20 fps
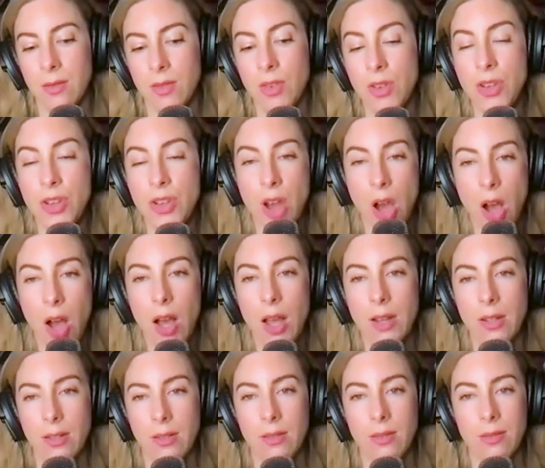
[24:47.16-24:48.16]

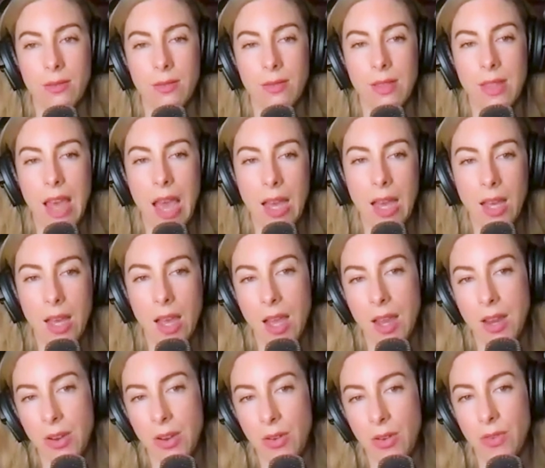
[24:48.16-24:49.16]
not that
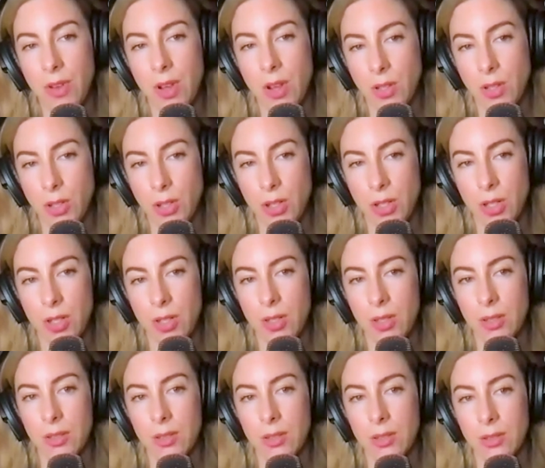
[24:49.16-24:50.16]
kind of
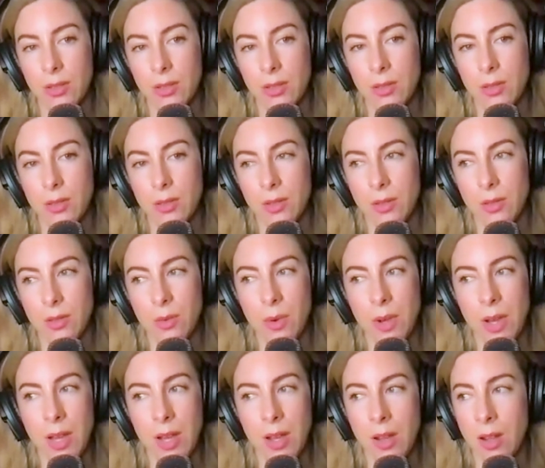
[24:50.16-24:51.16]
culture
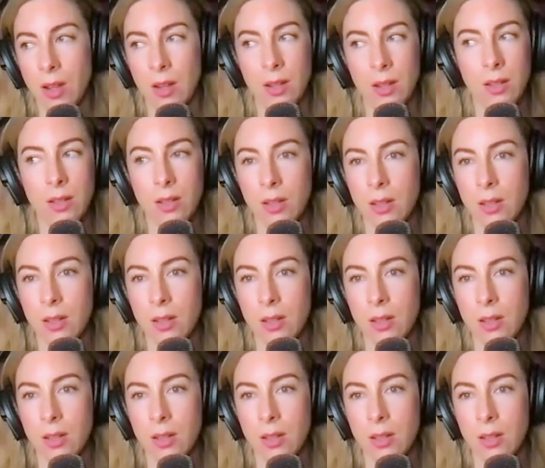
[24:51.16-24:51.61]
where